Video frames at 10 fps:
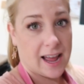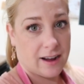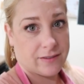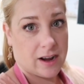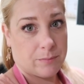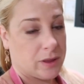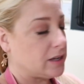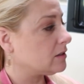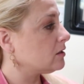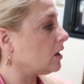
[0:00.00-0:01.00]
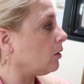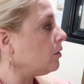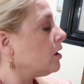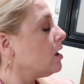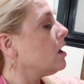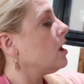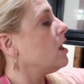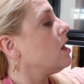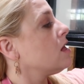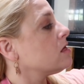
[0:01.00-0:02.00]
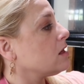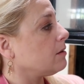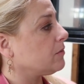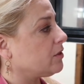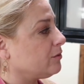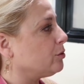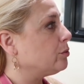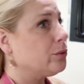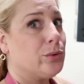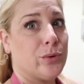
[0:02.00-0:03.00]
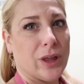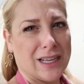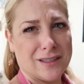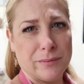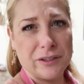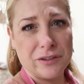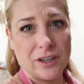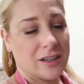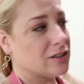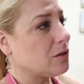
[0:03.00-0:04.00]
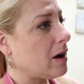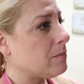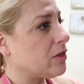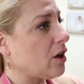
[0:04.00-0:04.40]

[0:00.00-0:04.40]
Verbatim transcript: a half cup of this. So I'm, ooh, ooh, that smells good. So I'm